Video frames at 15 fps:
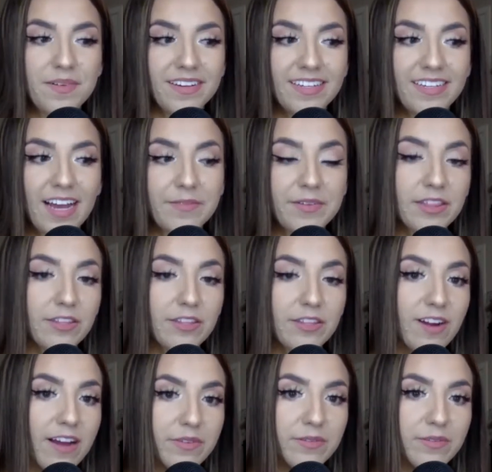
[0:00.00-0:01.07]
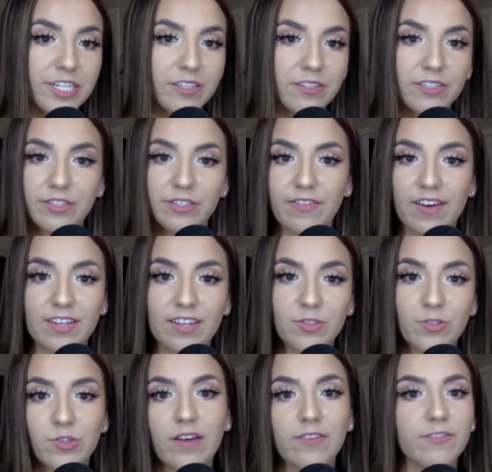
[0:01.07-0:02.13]
But I mean, there have been channelers who have
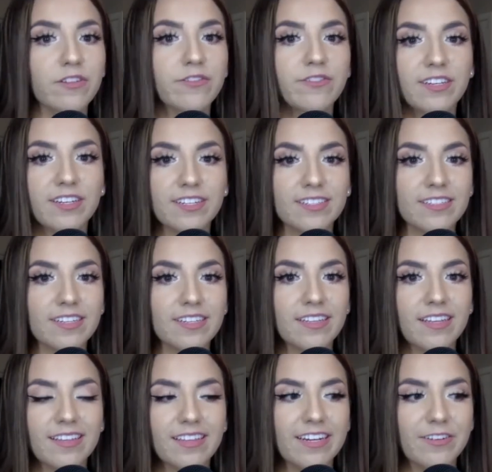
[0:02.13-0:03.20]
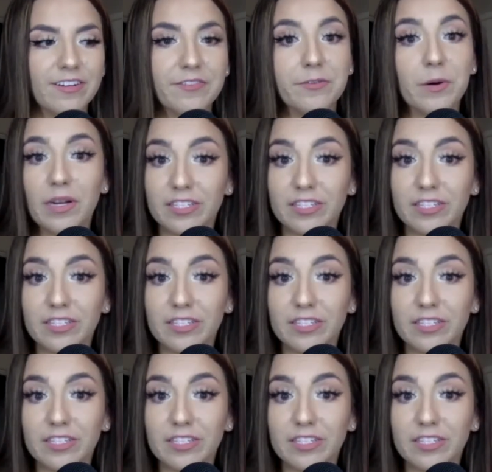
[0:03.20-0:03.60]
astral traveled over there and said that they don't even